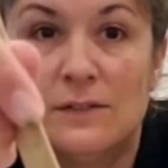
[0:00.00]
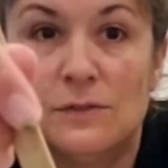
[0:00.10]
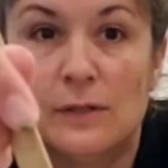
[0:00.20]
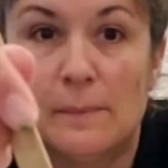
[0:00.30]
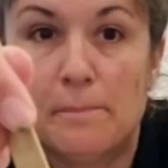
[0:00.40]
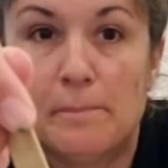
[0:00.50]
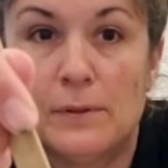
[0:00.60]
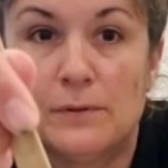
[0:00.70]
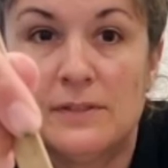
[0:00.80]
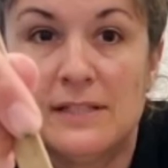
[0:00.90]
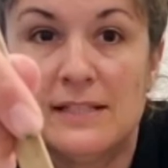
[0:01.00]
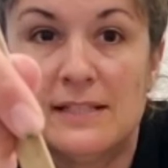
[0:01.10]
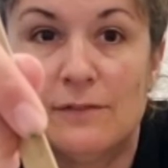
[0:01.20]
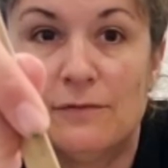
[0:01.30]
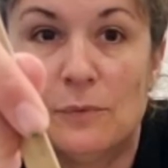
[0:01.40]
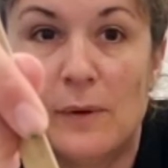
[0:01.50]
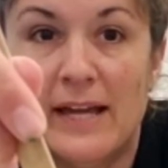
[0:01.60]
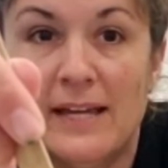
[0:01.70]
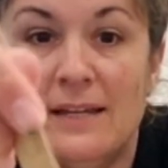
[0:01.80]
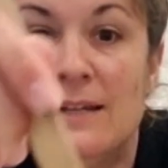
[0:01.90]
sort of pulls itself
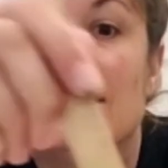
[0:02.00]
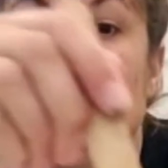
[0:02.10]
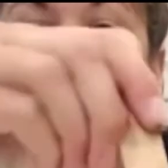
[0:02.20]
away?